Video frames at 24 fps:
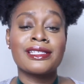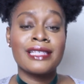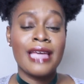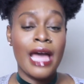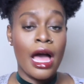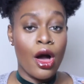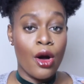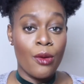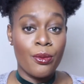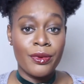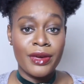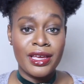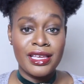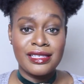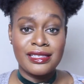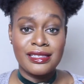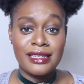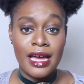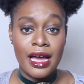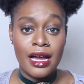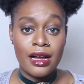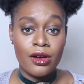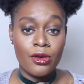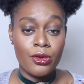scalp
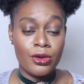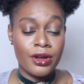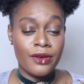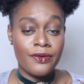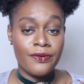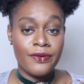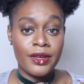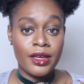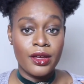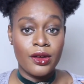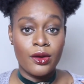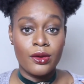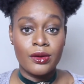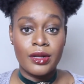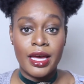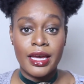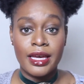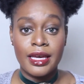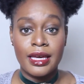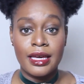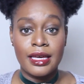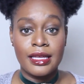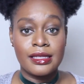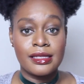is not going to feel
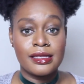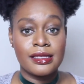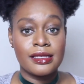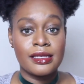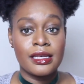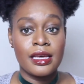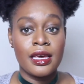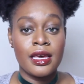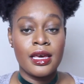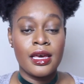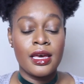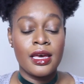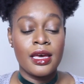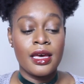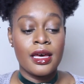like it's